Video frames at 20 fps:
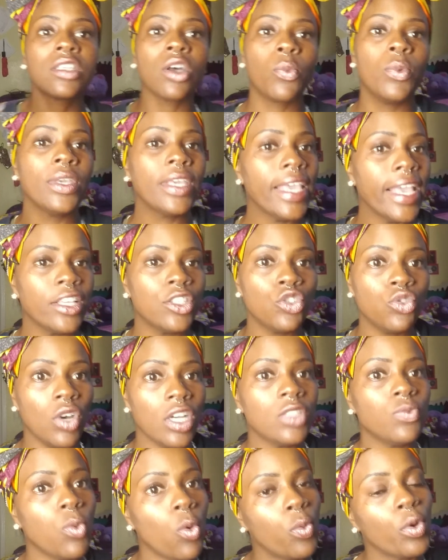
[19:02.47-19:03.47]
So we can't
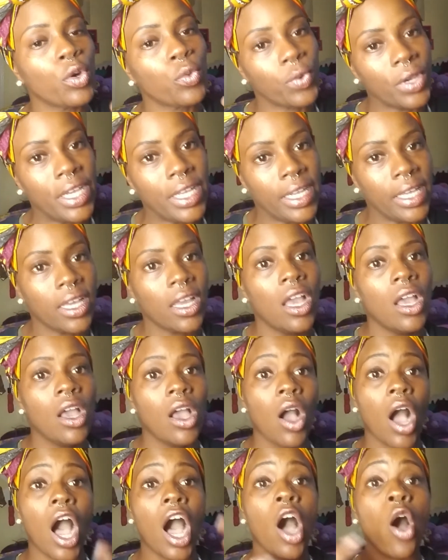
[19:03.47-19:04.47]
trust what we're reading.
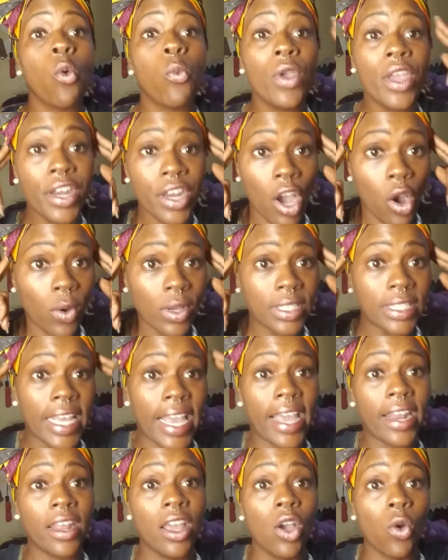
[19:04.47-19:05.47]
All we know is
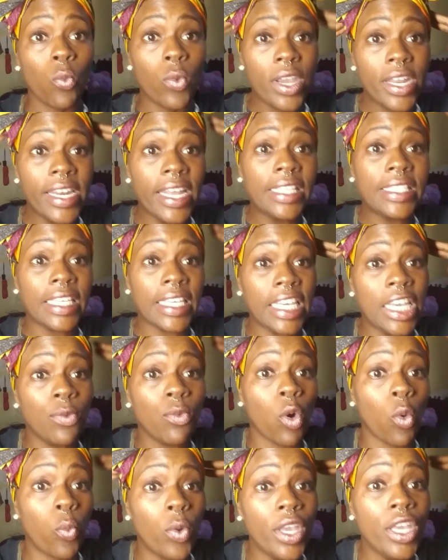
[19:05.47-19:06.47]
that we need to eat
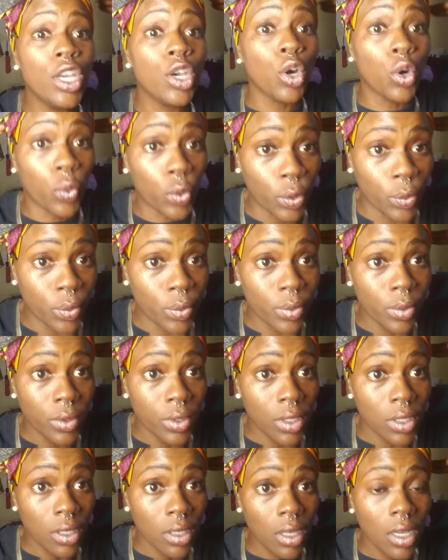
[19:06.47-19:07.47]
what we grew.
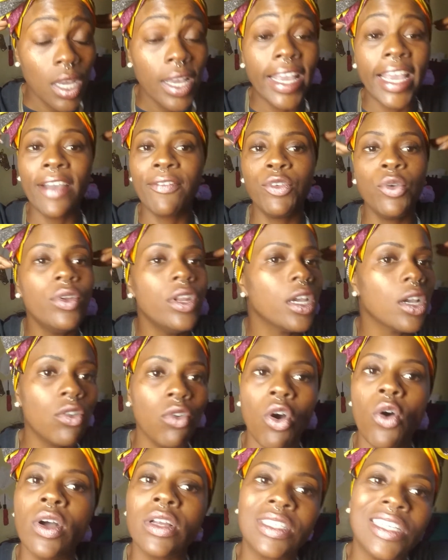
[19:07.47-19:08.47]
If you didn't
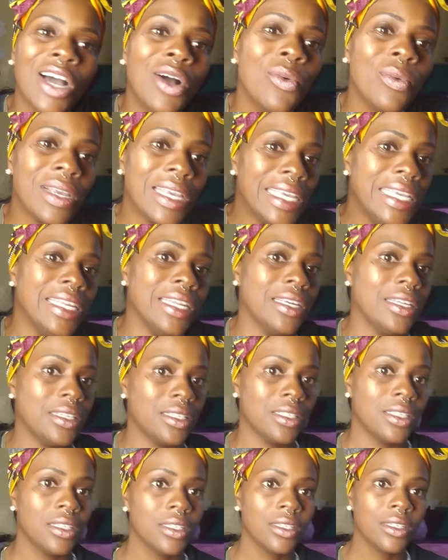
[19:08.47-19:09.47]
grow it, don't eat it.
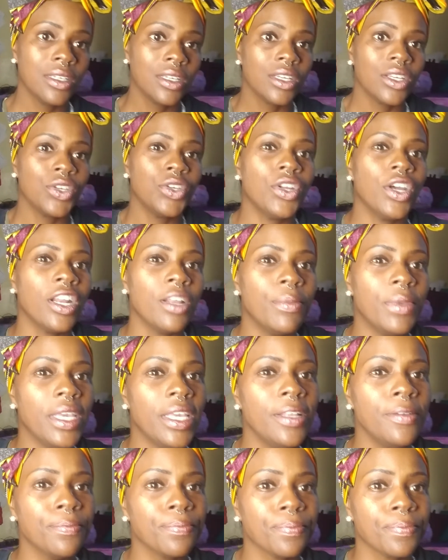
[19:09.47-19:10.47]
You know what I
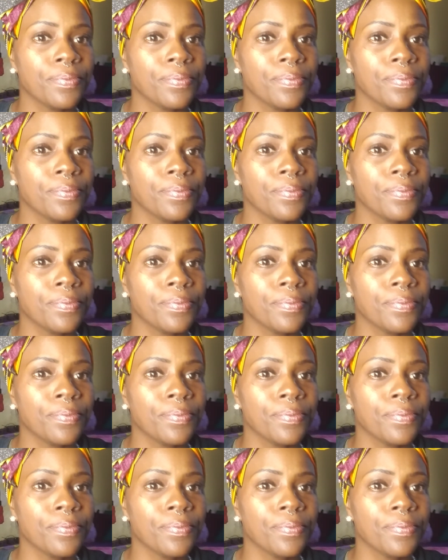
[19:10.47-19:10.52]
mean?